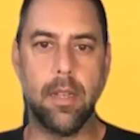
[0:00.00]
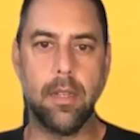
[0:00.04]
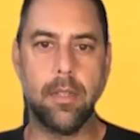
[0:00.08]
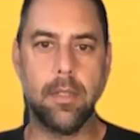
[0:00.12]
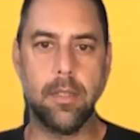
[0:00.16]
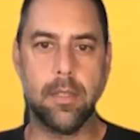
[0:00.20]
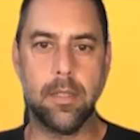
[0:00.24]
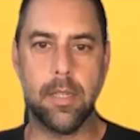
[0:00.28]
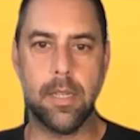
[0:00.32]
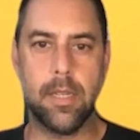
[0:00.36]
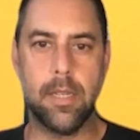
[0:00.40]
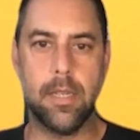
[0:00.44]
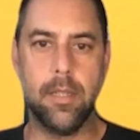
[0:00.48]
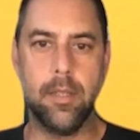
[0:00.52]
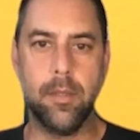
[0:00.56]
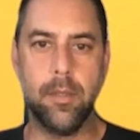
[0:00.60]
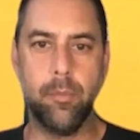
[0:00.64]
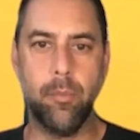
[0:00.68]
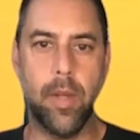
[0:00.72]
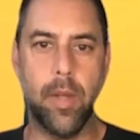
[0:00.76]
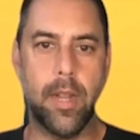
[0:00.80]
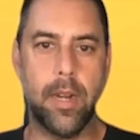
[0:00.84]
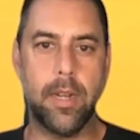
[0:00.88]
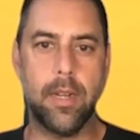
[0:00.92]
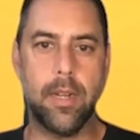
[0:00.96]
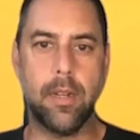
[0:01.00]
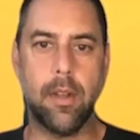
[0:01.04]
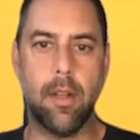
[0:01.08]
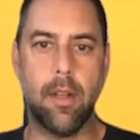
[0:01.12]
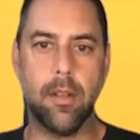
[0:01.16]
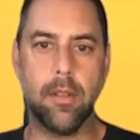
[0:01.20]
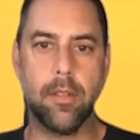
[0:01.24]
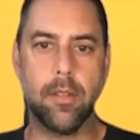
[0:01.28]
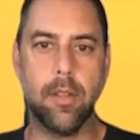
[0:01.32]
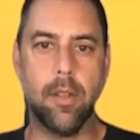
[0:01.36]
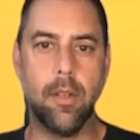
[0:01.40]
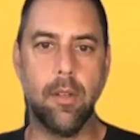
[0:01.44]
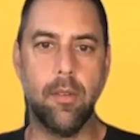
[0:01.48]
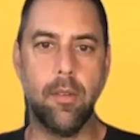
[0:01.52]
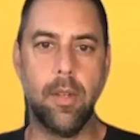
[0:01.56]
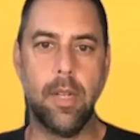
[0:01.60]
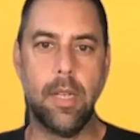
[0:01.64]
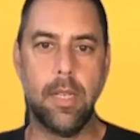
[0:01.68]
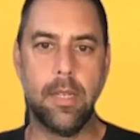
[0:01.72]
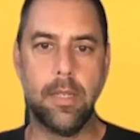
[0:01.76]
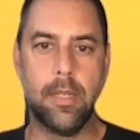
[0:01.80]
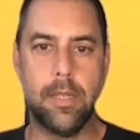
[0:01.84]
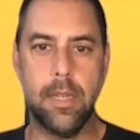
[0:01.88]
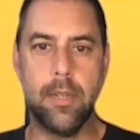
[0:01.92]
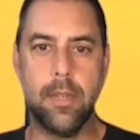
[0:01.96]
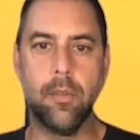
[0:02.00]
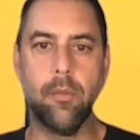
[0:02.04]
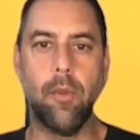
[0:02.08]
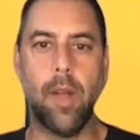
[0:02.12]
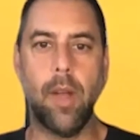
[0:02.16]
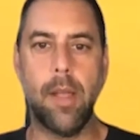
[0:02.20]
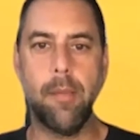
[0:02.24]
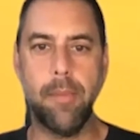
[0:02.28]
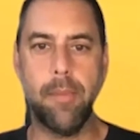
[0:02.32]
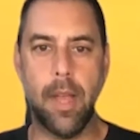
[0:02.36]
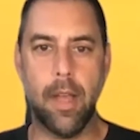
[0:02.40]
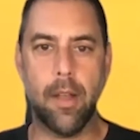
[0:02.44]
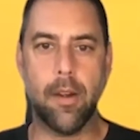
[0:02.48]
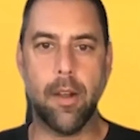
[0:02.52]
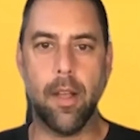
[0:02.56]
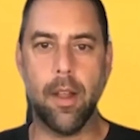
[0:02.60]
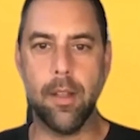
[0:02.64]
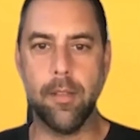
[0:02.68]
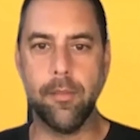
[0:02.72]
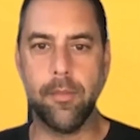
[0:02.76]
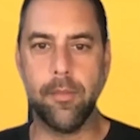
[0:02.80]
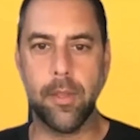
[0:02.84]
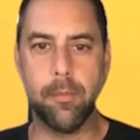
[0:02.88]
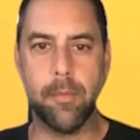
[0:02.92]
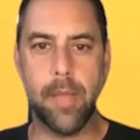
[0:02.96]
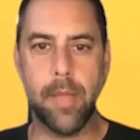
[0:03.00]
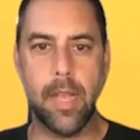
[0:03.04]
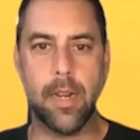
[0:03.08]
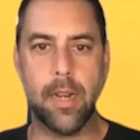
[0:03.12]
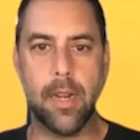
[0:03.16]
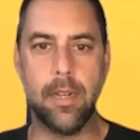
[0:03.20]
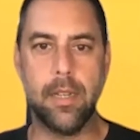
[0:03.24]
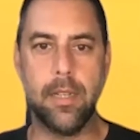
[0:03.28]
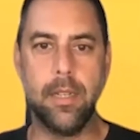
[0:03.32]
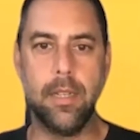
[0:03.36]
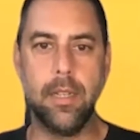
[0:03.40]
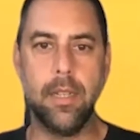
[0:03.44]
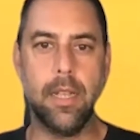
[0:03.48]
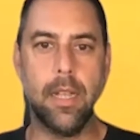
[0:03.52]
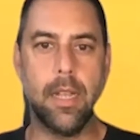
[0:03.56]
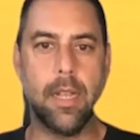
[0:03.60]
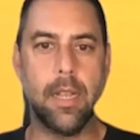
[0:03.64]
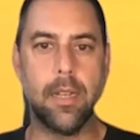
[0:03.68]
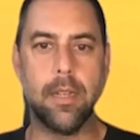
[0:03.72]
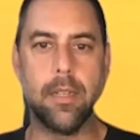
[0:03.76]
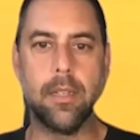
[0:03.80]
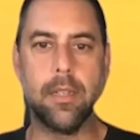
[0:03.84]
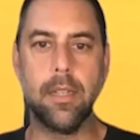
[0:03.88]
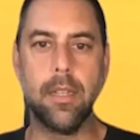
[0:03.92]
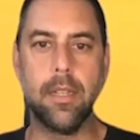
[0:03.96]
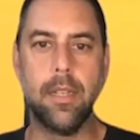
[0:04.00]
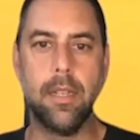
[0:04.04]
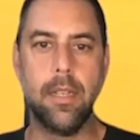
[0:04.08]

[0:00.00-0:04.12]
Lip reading: disease, but it also didn't wipe out all of humanity, and